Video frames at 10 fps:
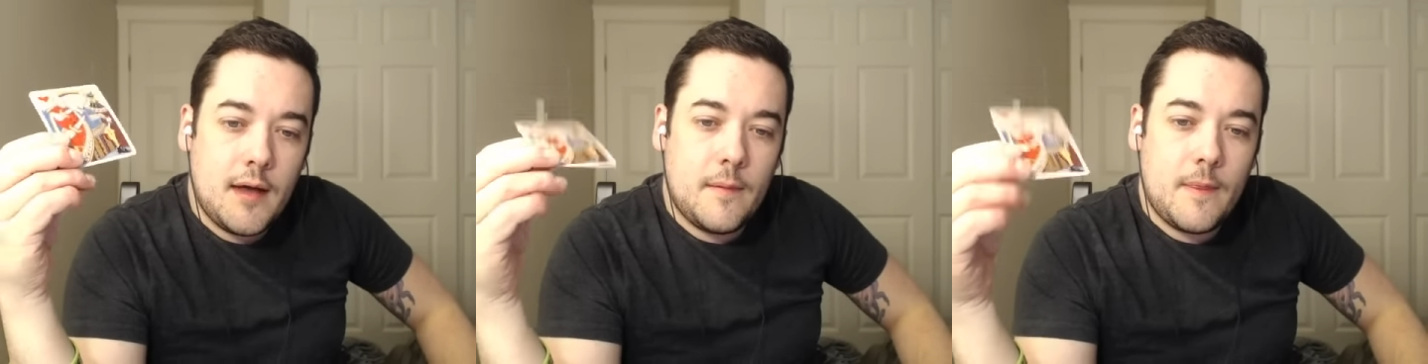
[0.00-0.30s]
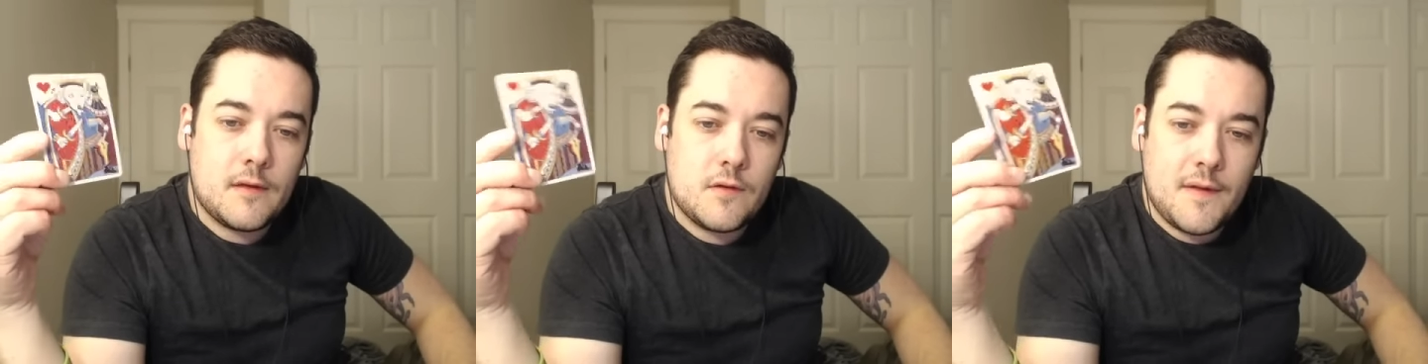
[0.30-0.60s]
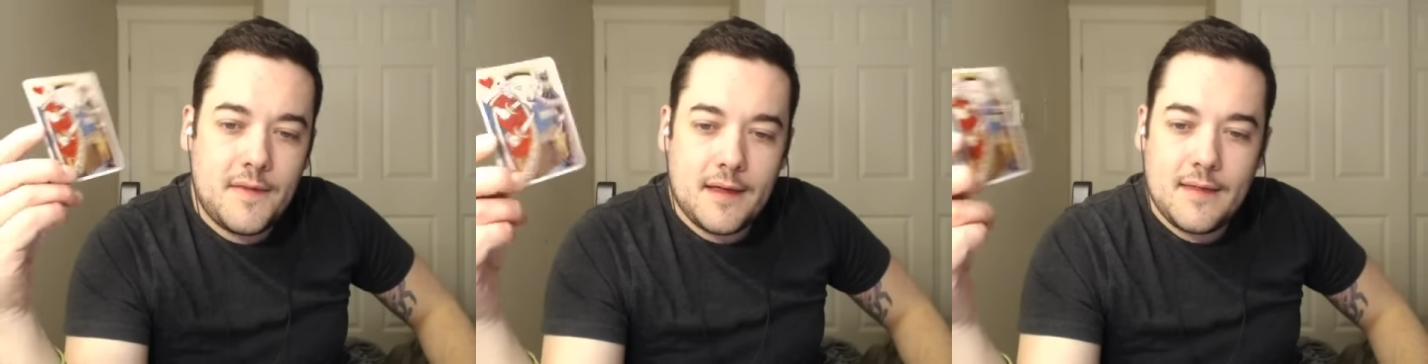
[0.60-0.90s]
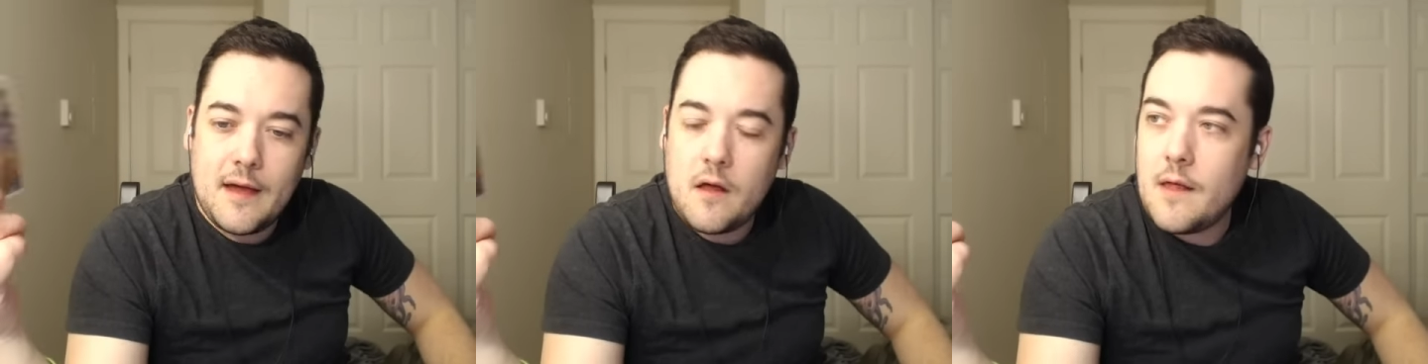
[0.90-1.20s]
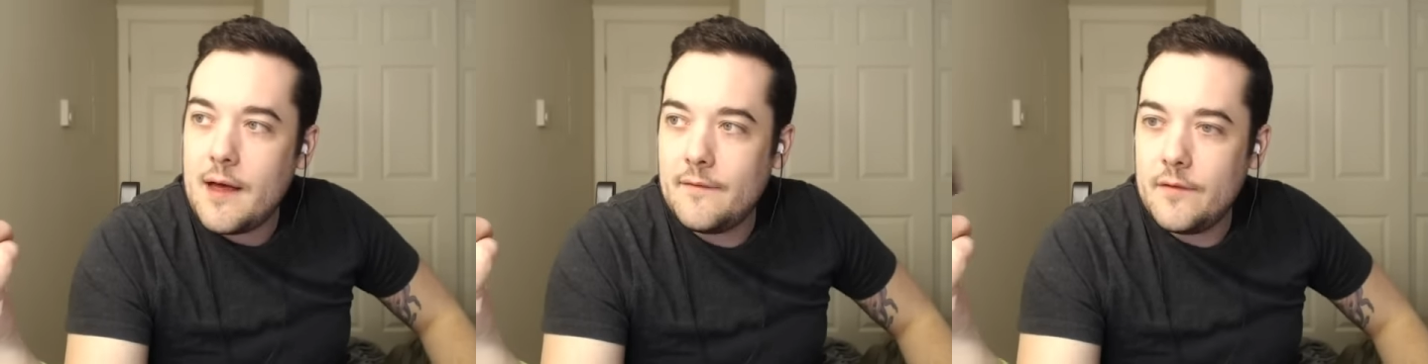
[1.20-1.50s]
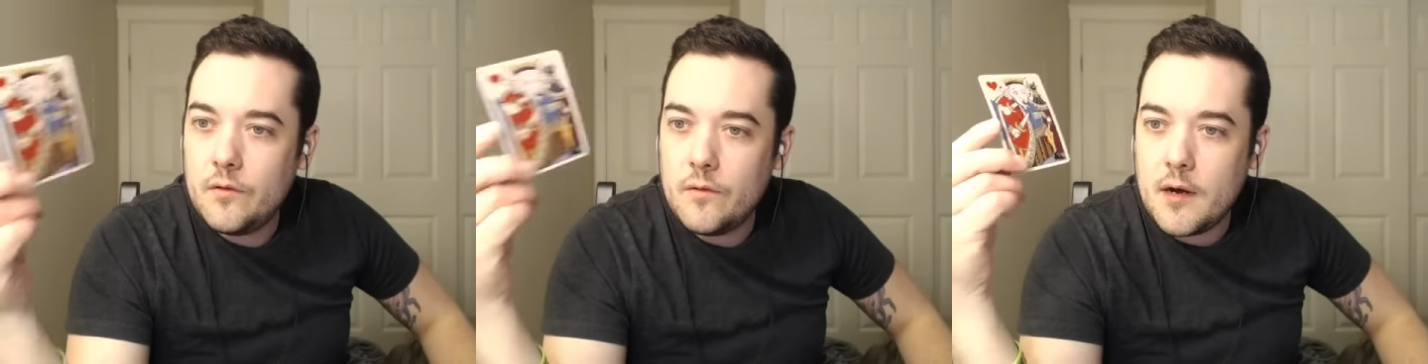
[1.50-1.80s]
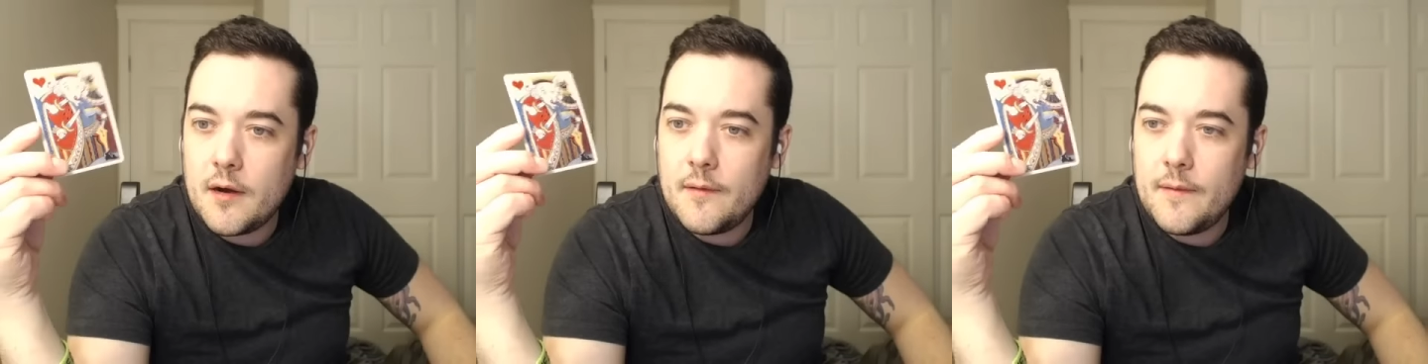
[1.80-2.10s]
Um, so I think that a lot of you
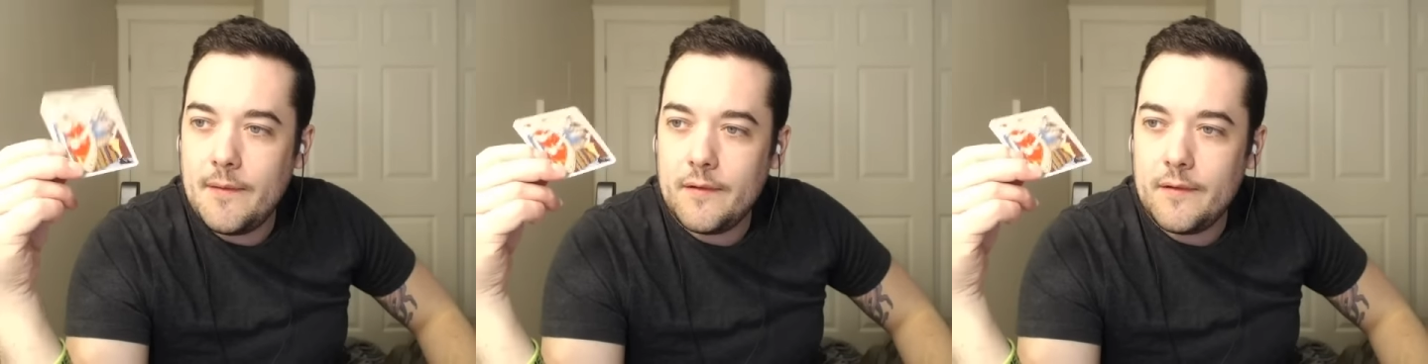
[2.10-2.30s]
are